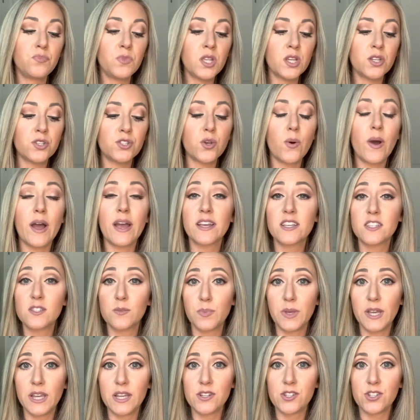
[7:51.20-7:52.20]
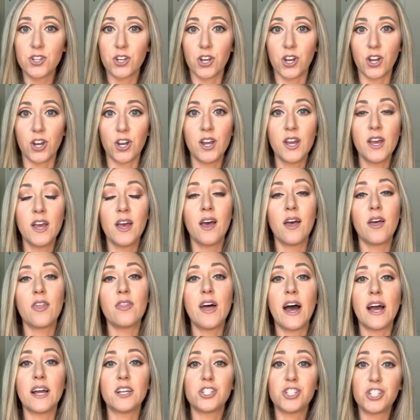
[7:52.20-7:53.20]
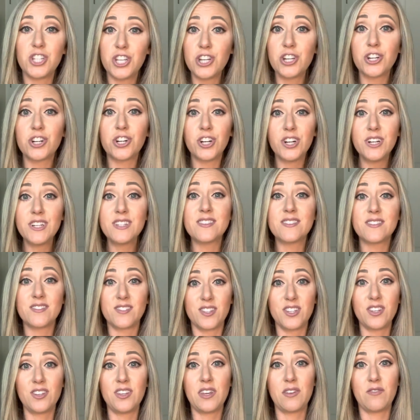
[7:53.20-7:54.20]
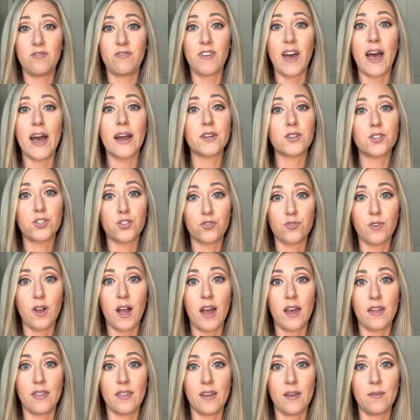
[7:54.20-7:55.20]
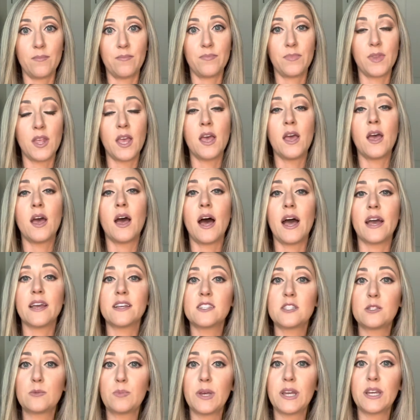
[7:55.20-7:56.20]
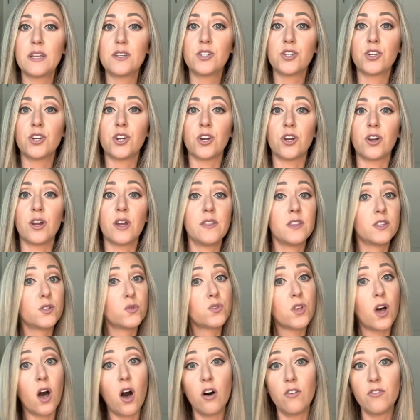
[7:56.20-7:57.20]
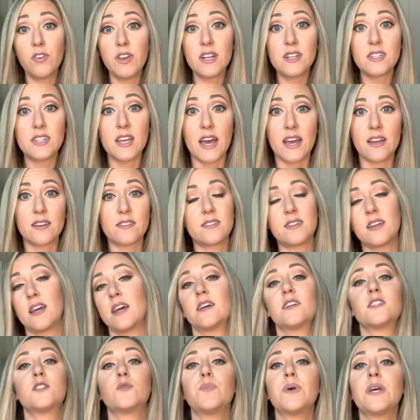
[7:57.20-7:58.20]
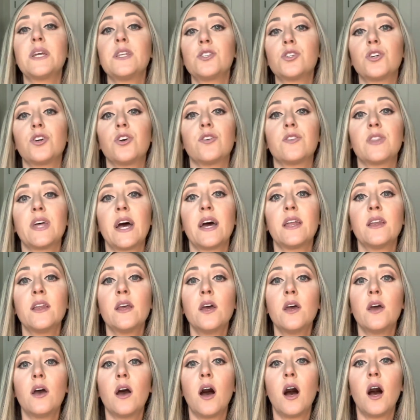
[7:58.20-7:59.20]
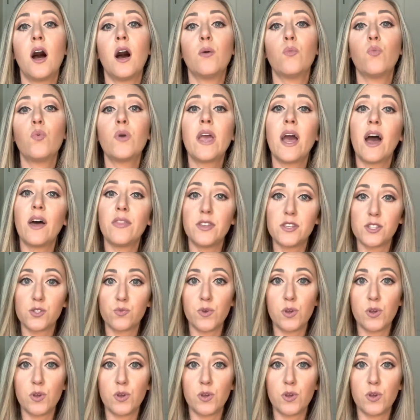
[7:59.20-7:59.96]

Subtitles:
So I explained to her that she could still in fact try them. I explained to her, and this was all via text. I explained to her that we had this